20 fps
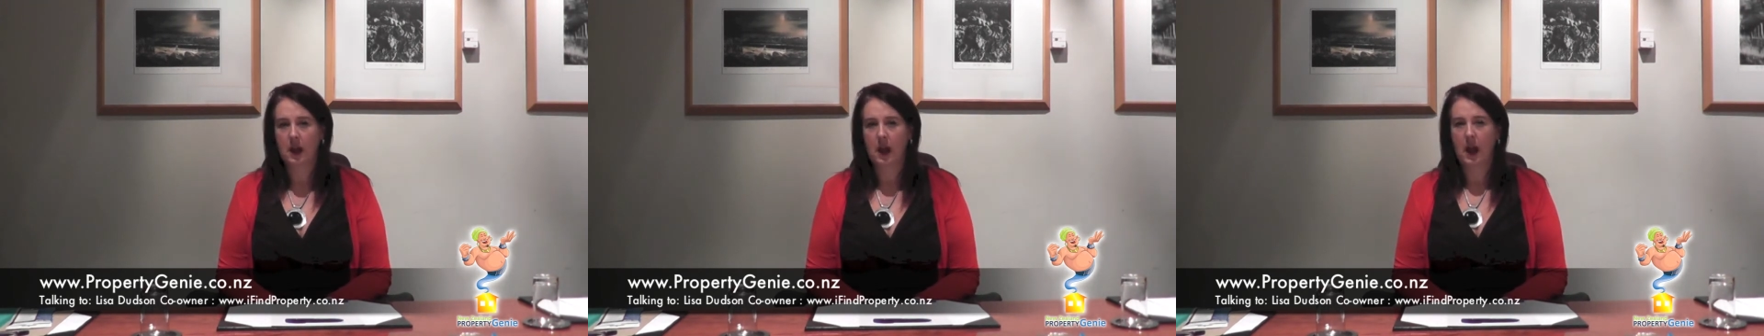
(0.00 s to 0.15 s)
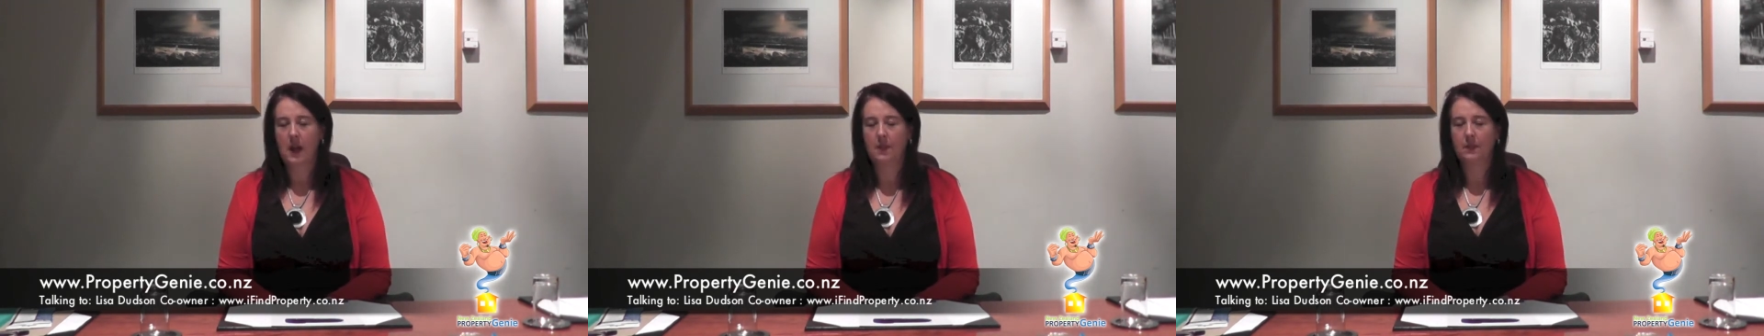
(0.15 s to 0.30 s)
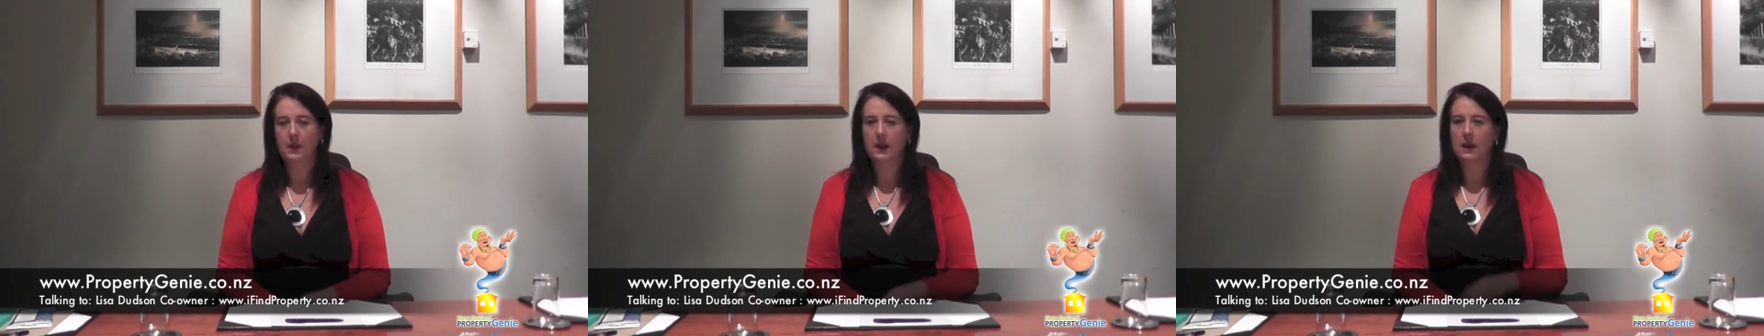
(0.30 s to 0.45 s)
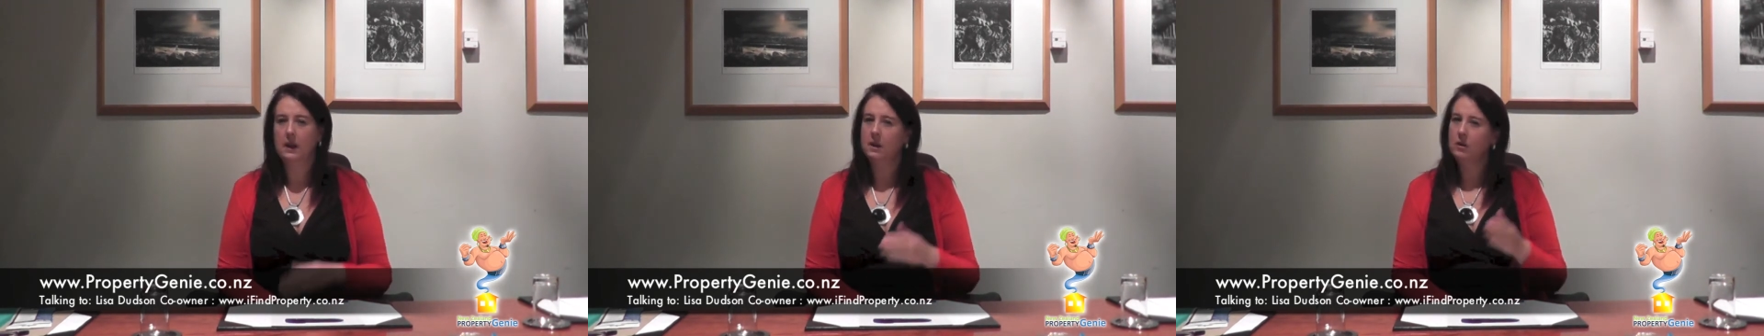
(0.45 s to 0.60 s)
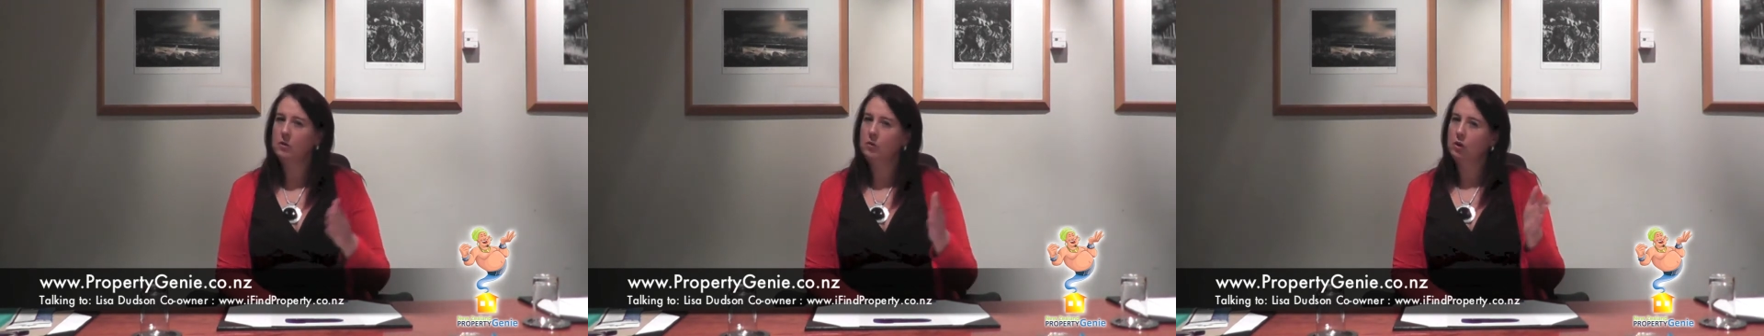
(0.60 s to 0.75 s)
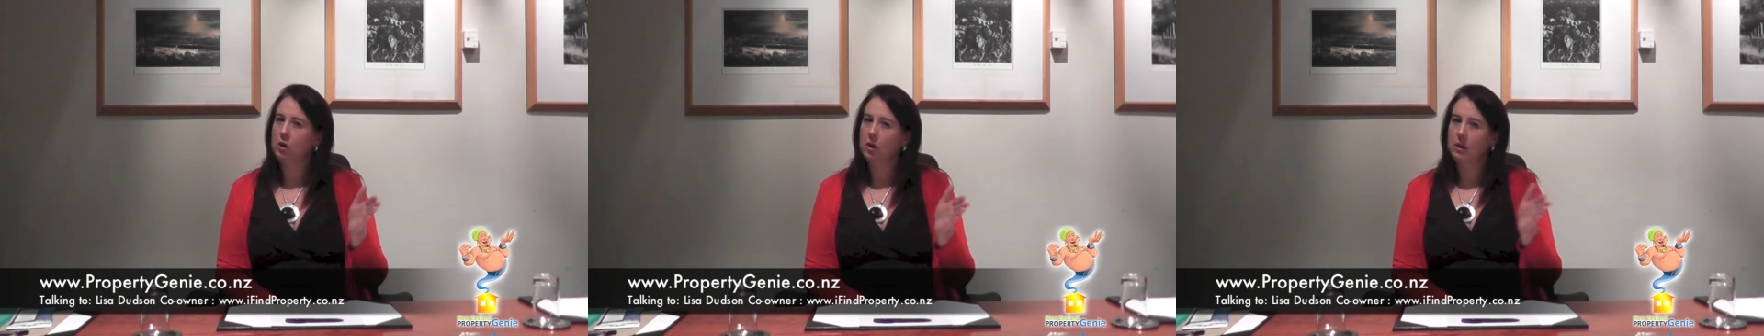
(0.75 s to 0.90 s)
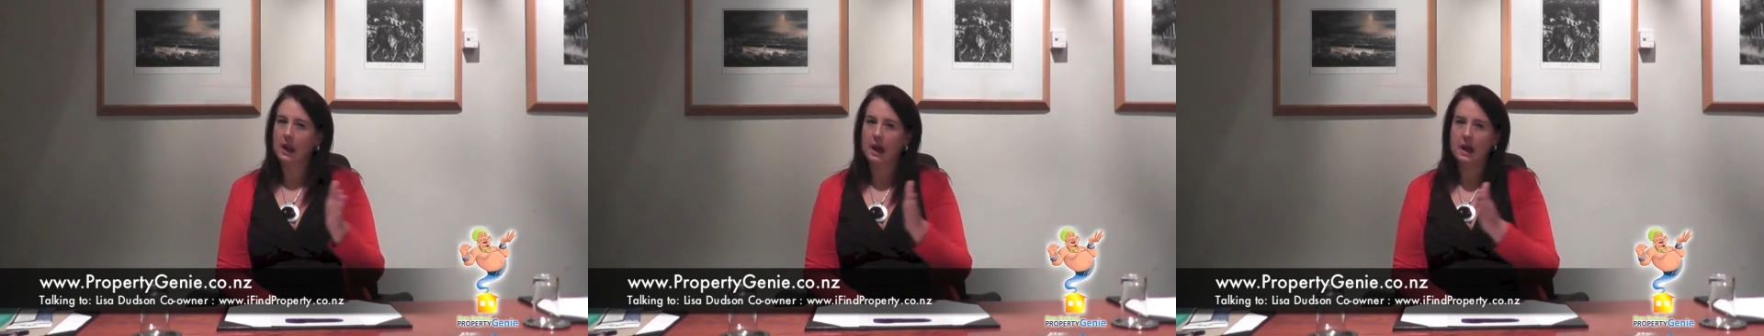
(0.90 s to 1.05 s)
And then,
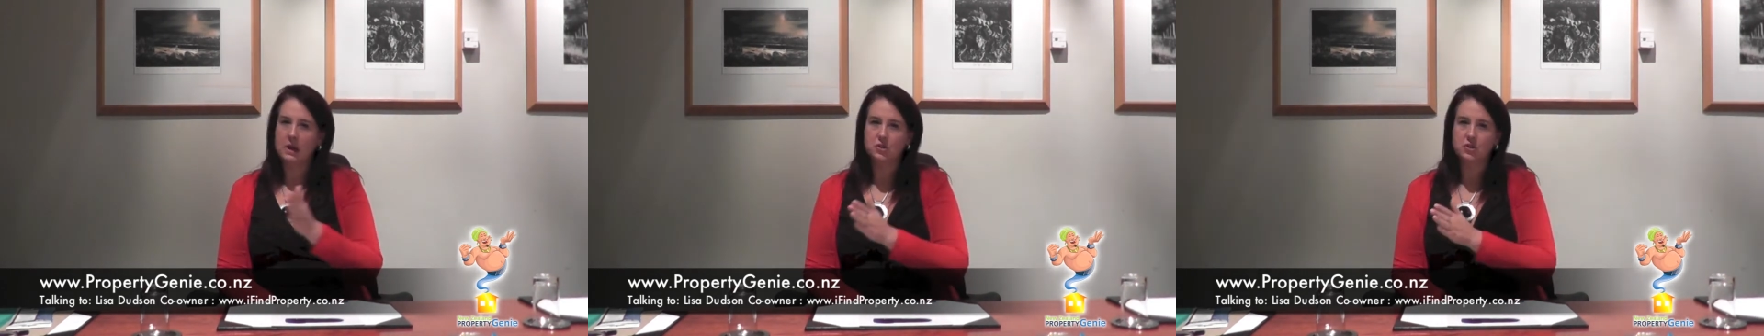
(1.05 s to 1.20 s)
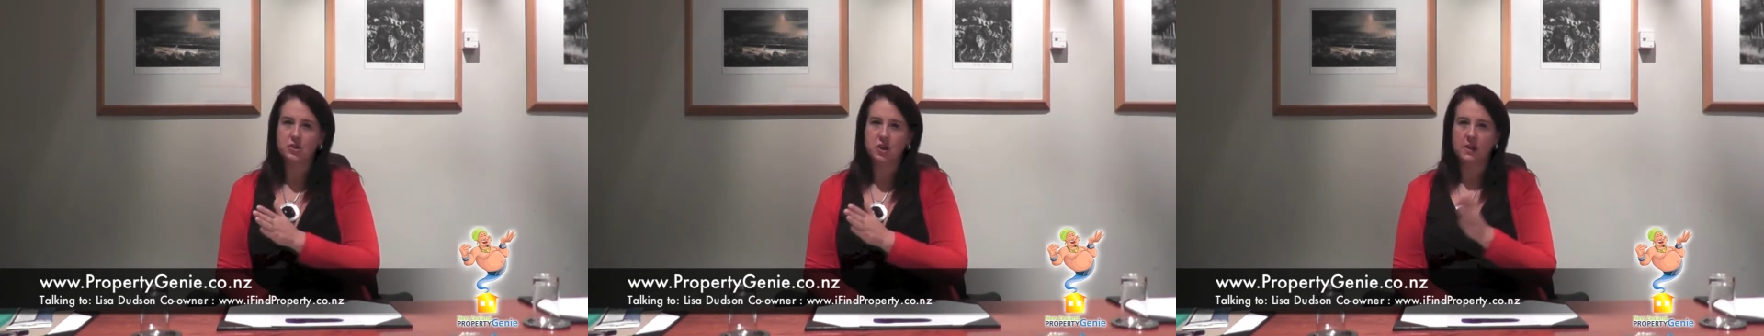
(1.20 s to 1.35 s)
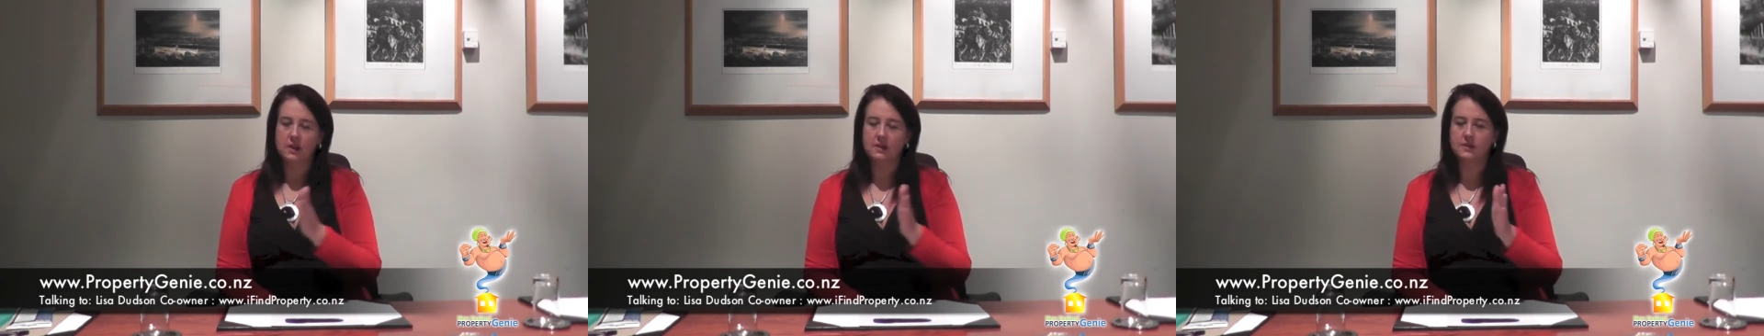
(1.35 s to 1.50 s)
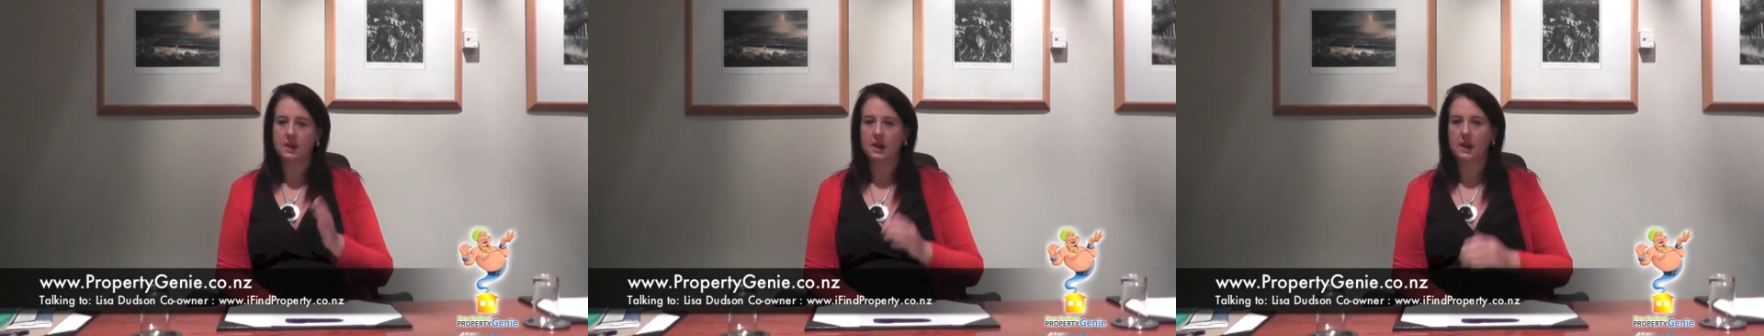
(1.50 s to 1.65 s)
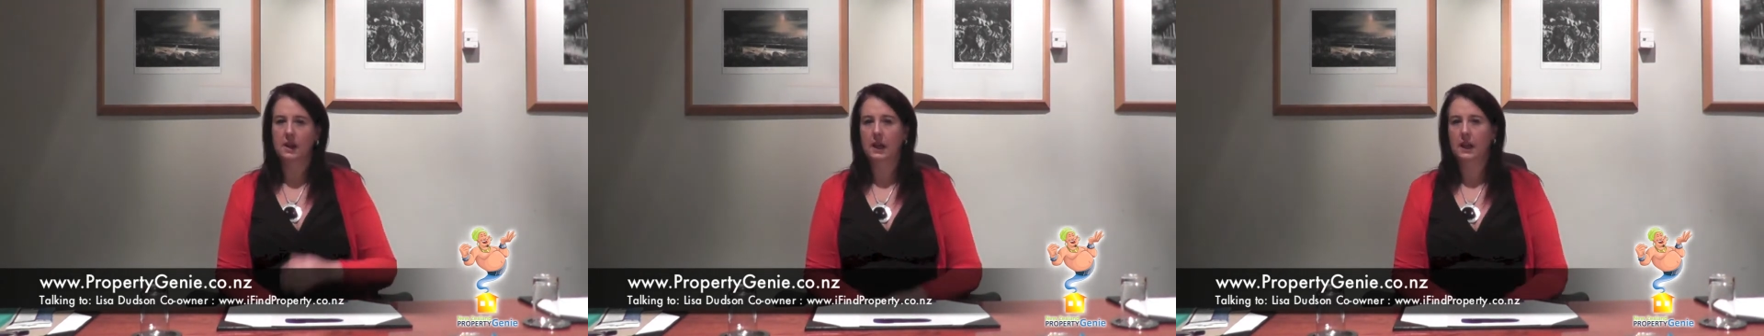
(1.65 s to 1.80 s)
you know, last year they started